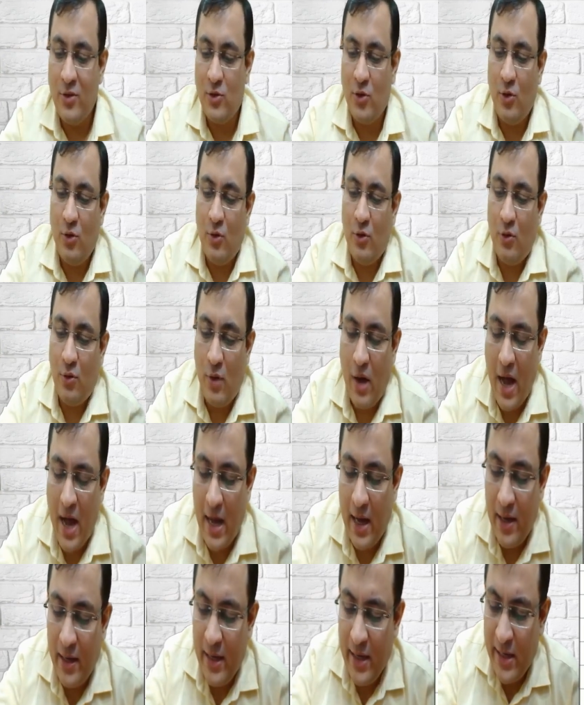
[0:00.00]
So
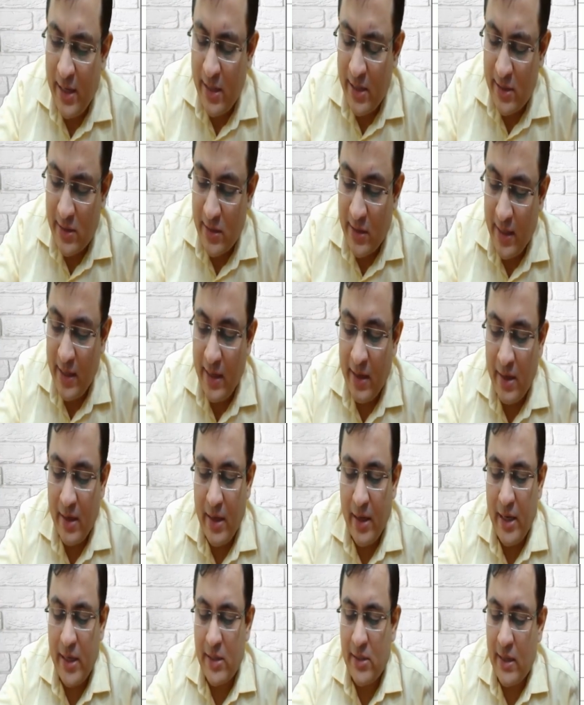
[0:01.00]
RE is
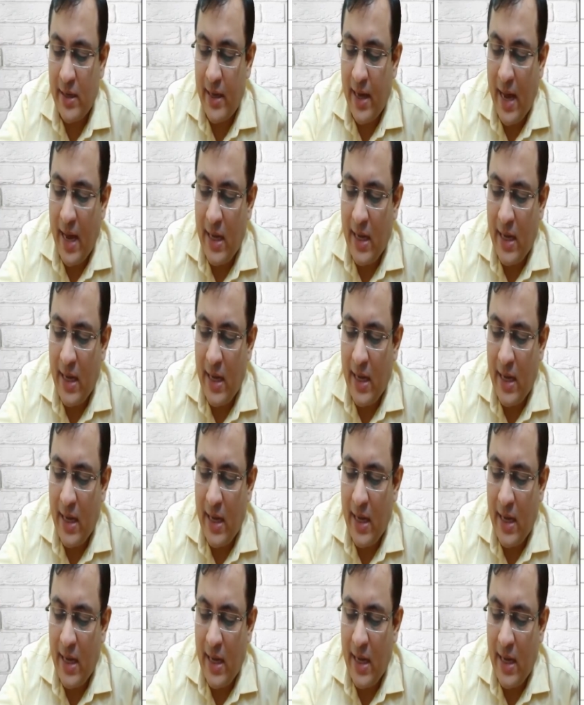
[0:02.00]
increasing.